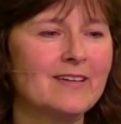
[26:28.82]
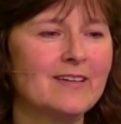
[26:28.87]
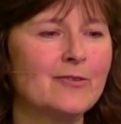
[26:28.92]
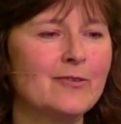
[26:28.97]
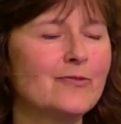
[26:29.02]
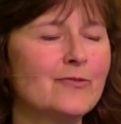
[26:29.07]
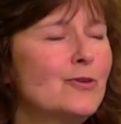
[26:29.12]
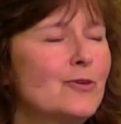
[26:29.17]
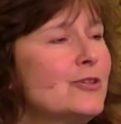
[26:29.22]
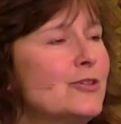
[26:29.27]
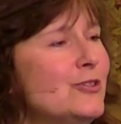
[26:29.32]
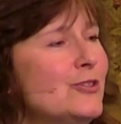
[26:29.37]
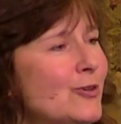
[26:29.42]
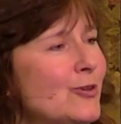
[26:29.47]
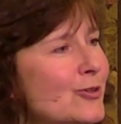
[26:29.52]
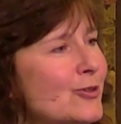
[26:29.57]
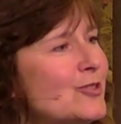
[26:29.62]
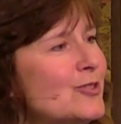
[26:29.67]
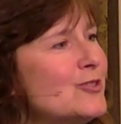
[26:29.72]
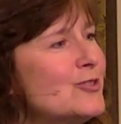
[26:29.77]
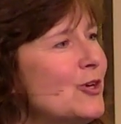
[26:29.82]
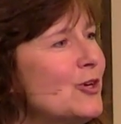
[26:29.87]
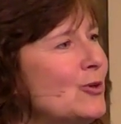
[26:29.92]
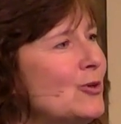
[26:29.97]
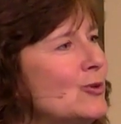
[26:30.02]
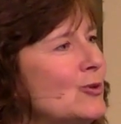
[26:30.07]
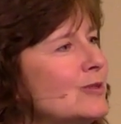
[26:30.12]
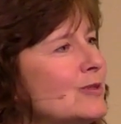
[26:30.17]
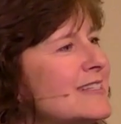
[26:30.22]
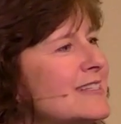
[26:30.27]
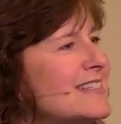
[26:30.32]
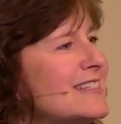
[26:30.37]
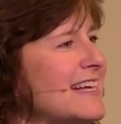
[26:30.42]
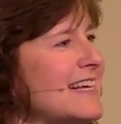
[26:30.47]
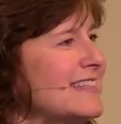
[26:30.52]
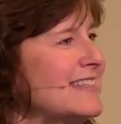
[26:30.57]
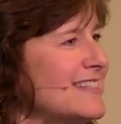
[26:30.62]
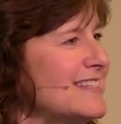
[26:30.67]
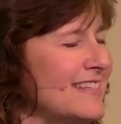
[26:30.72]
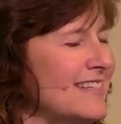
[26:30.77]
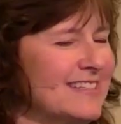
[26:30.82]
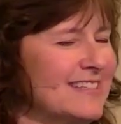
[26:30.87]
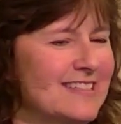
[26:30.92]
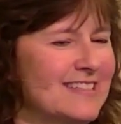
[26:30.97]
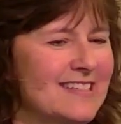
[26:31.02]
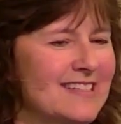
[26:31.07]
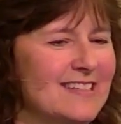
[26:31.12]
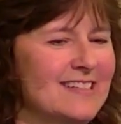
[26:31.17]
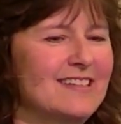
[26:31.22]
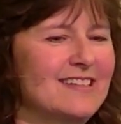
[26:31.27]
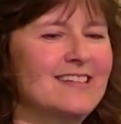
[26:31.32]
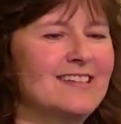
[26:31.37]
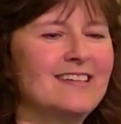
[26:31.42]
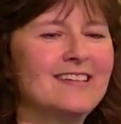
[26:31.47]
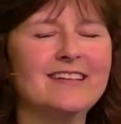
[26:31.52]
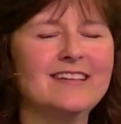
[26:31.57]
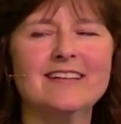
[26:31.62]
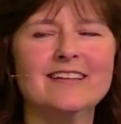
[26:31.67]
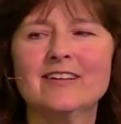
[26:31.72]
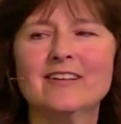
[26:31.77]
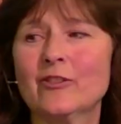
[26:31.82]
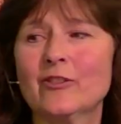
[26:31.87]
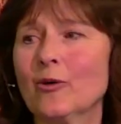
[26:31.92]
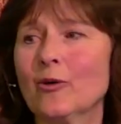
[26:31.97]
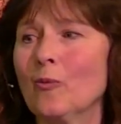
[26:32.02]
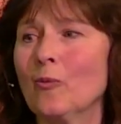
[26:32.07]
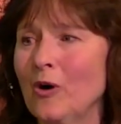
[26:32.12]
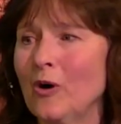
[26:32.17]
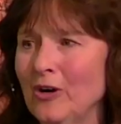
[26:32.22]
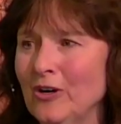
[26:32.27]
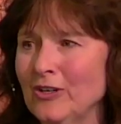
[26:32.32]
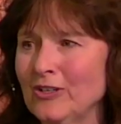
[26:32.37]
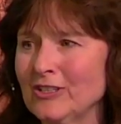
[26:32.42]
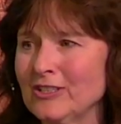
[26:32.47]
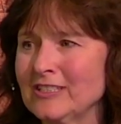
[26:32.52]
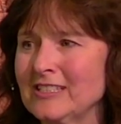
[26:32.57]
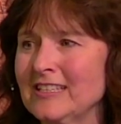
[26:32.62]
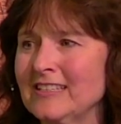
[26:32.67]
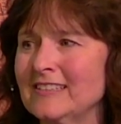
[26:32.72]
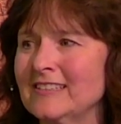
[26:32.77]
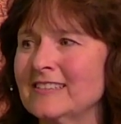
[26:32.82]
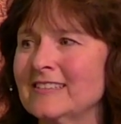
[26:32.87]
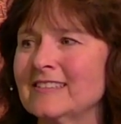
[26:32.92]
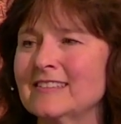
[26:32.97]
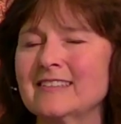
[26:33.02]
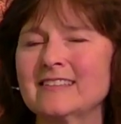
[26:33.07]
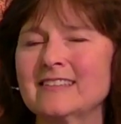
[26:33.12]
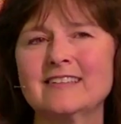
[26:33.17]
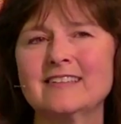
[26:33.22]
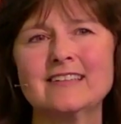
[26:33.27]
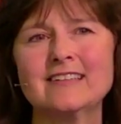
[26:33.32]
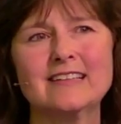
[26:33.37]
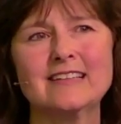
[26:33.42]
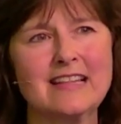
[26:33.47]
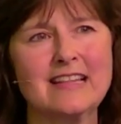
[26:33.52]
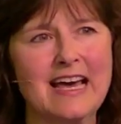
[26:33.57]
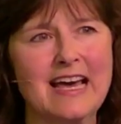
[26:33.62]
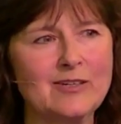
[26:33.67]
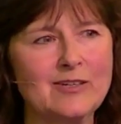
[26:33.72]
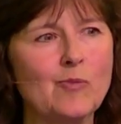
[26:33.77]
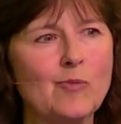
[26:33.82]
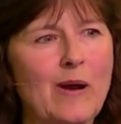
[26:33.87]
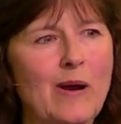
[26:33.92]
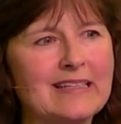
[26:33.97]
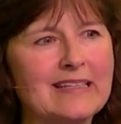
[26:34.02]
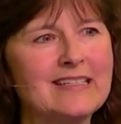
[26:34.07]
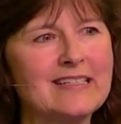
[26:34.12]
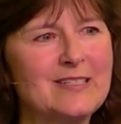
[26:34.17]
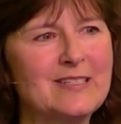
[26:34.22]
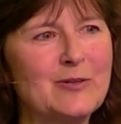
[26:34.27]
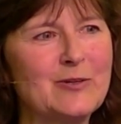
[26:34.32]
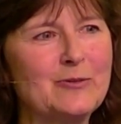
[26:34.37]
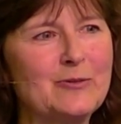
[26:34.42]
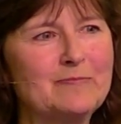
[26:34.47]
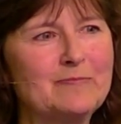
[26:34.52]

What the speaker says: for your soul senses the world that awaits you.